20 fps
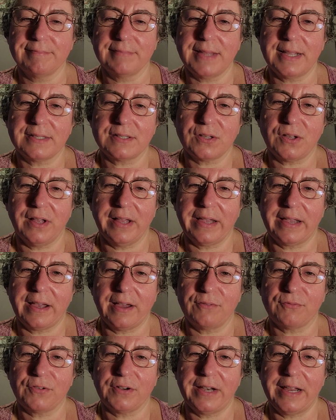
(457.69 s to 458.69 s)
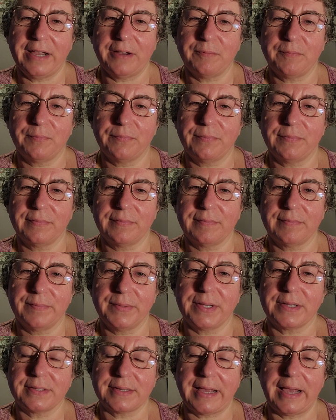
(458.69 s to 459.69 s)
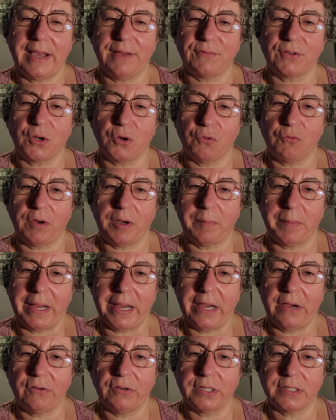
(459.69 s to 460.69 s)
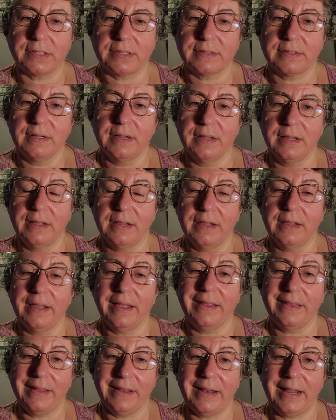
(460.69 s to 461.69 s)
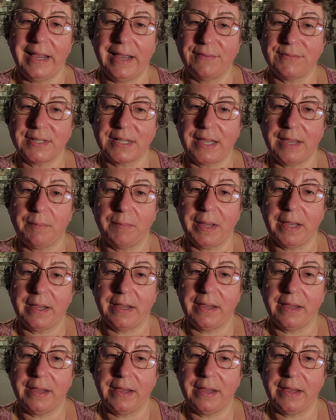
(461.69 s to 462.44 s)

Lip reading: That's all I got for now, because I have to go run my errands, and then I have to get my